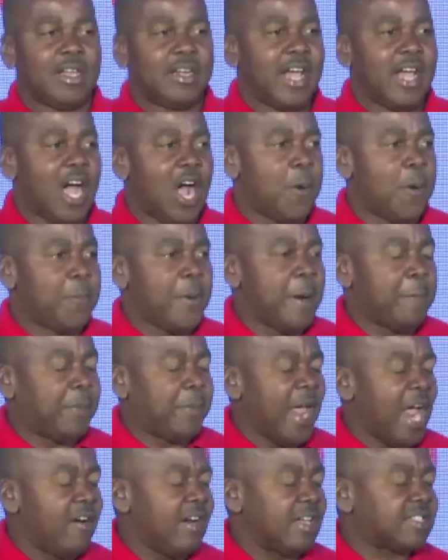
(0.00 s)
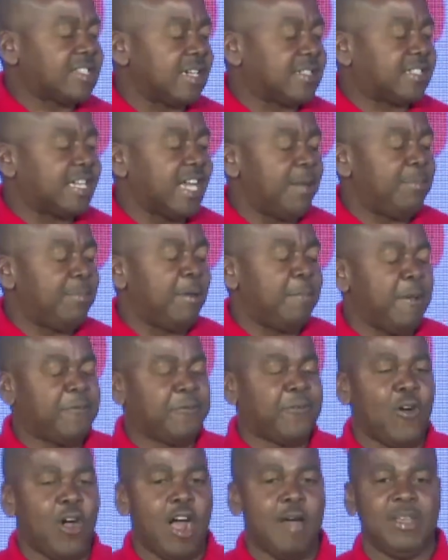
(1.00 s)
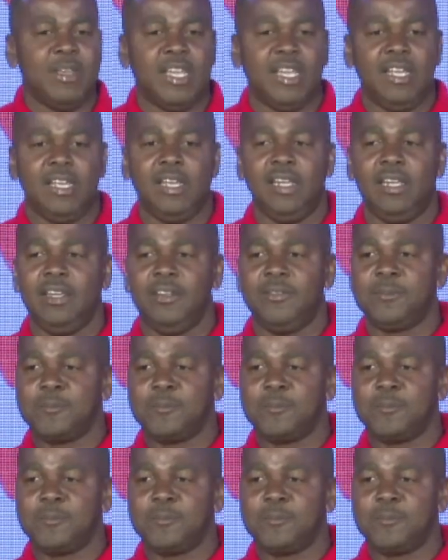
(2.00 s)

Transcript: Thou preparest a table before me